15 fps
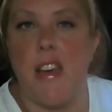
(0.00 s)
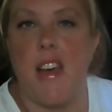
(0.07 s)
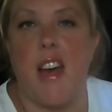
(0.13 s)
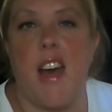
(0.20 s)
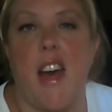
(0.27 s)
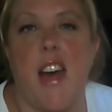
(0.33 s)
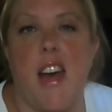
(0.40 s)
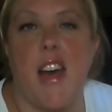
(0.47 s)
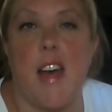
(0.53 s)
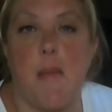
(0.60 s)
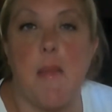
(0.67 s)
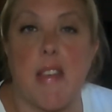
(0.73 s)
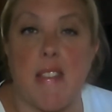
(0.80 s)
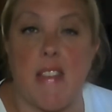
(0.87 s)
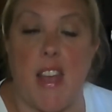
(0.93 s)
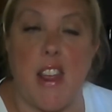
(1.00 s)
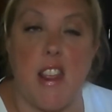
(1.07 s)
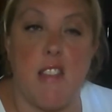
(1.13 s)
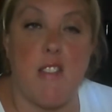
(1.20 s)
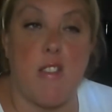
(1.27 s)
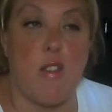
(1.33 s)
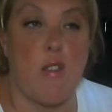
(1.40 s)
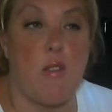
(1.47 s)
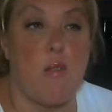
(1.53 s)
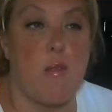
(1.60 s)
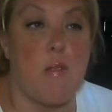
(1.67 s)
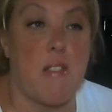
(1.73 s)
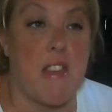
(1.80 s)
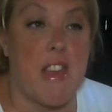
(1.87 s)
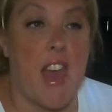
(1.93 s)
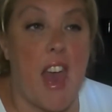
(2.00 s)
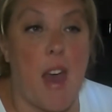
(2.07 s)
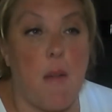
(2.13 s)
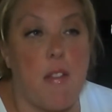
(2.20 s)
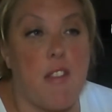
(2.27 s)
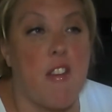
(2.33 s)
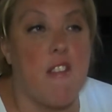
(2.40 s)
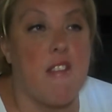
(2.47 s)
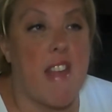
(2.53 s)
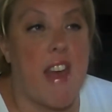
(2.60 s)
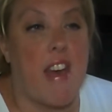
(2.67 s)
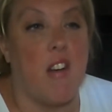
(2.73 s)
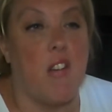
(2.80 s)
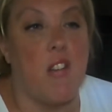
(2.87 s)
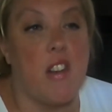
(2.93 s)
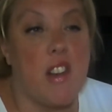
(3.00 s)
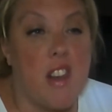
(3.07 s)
Uh, I'm excited to see how it turns out,